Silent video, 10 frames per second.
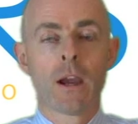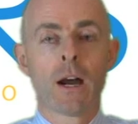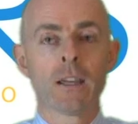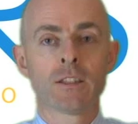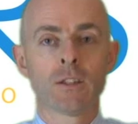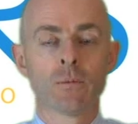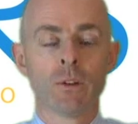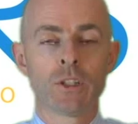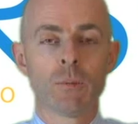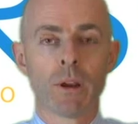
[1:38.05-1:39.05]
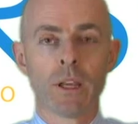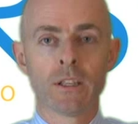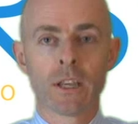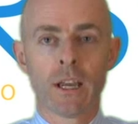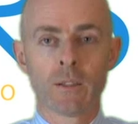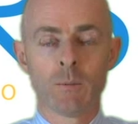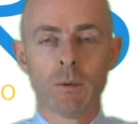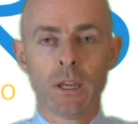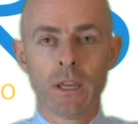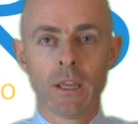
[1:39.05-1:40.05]
I see the Richie Brace as
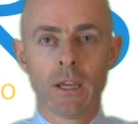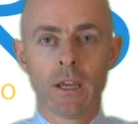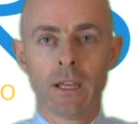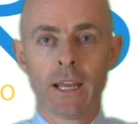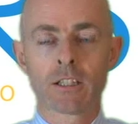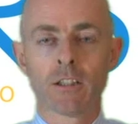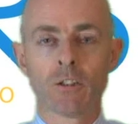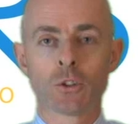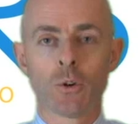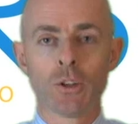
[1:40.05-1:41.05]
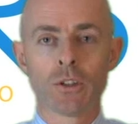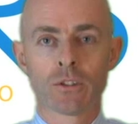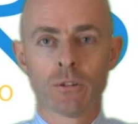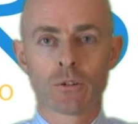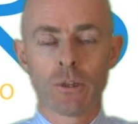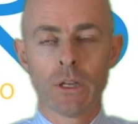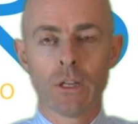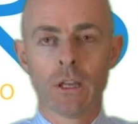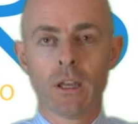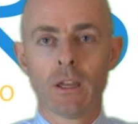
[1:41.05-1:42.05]
being an excellent choice to treat
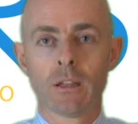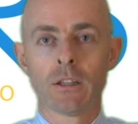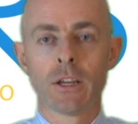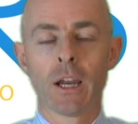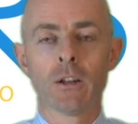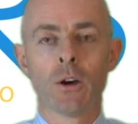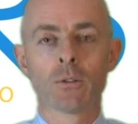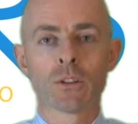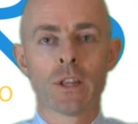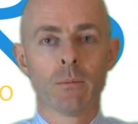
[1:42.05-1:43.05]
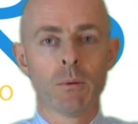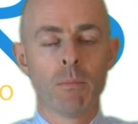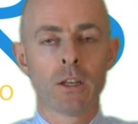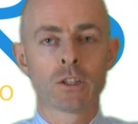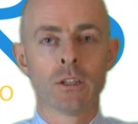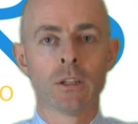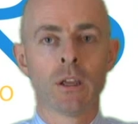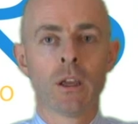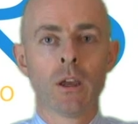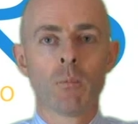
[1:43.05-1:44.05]
the diagnosis that we mentioned,
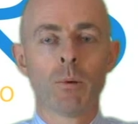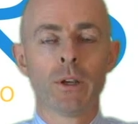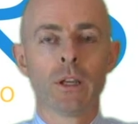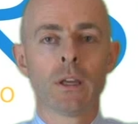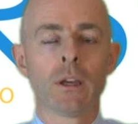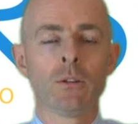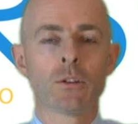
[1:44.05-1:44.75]
but you